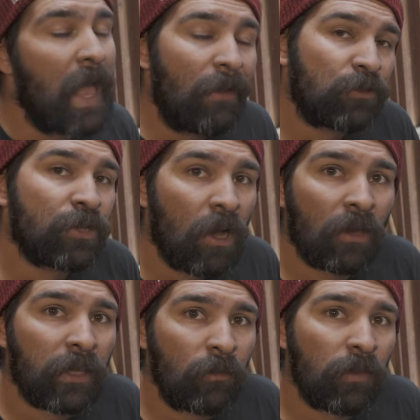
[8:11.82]
After
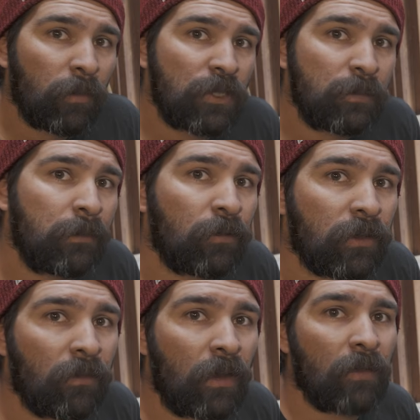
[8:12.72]
talking with a bunch of people at
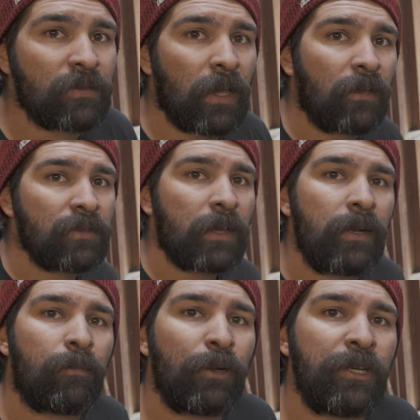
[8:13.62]
the Runoffs, I also got
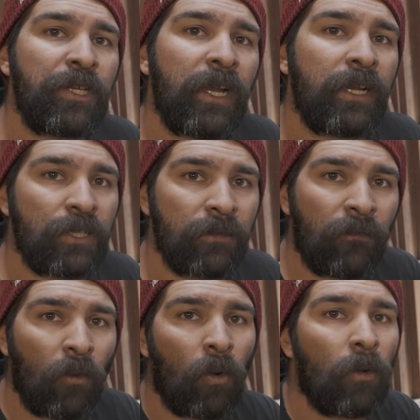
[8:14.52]
an appreciation
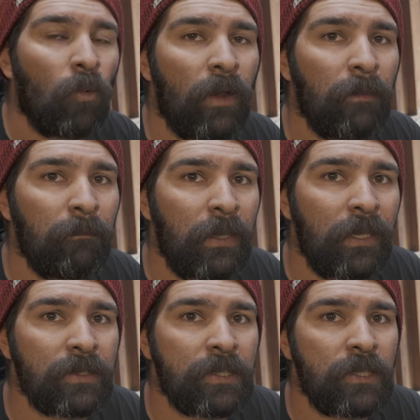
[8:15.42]
for what it
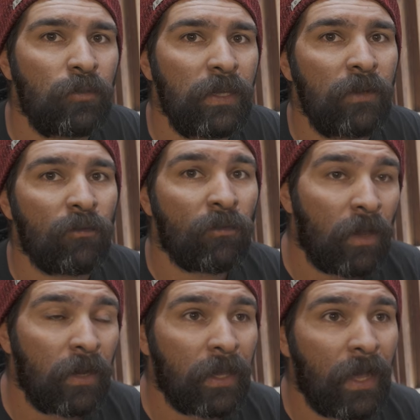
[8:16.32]
means to be
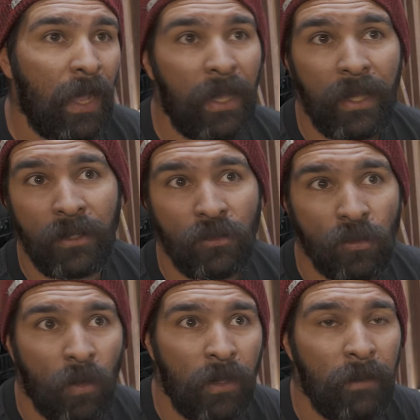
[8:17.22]
running a
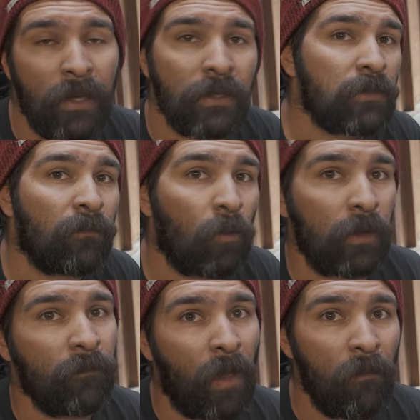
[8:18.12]
20-minute to
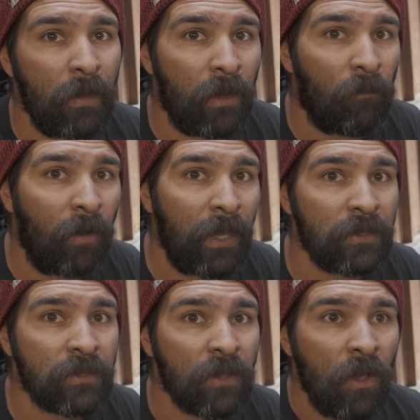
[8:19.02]
45-minute
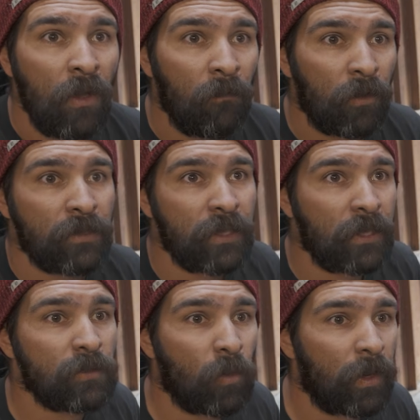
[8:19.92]
race
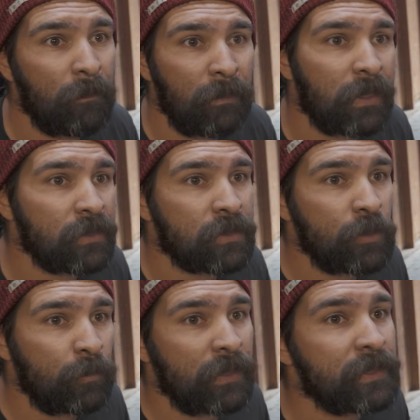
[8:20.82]
versus what it means
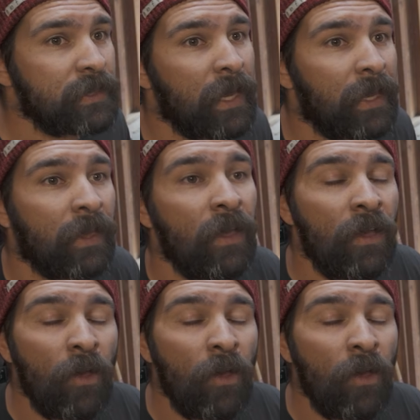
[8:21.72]
to be setting